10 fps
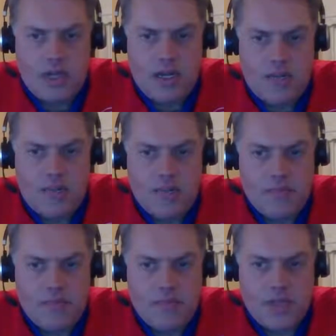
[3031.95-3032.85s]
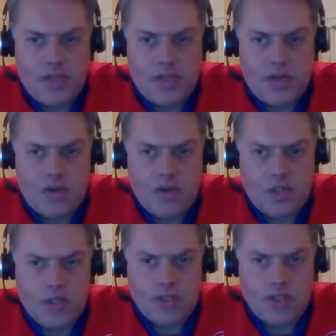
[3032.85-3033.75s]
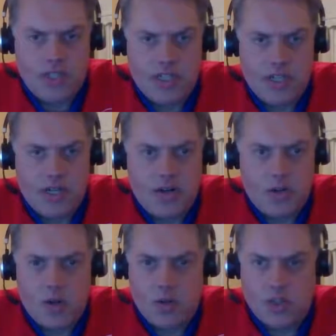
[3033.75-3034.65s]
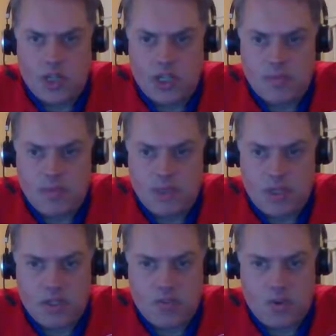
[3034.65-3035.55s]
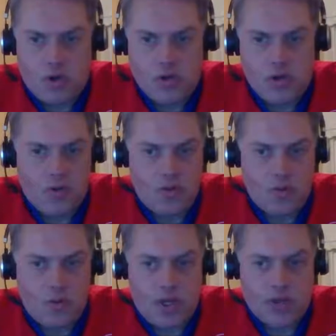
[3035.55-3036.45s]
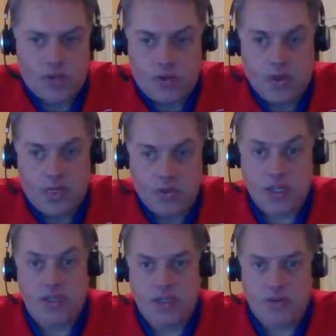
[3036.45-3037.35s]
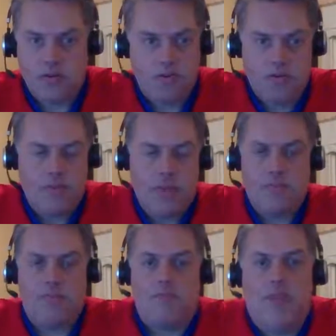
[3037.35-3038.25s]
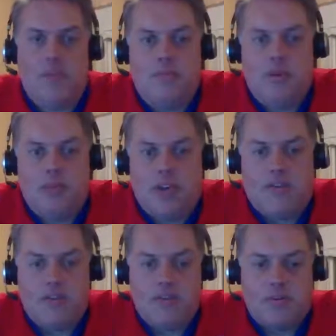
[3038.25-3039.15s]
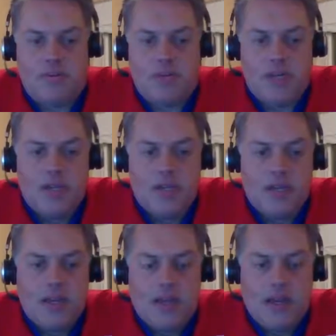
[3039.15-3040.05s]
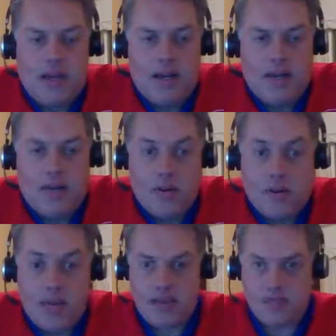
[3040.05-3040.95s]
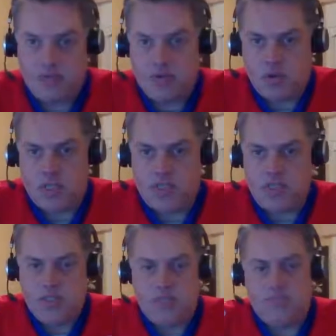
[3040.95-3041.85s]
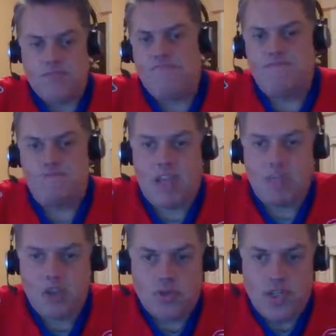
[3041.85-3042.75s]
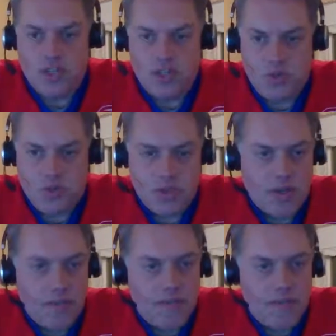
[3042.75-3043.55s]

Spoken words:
I think Corey Small did, and I know Logan Schuss missed at least one or two as well. So, like you said, they may be having some. They may have some early season chemistry issues.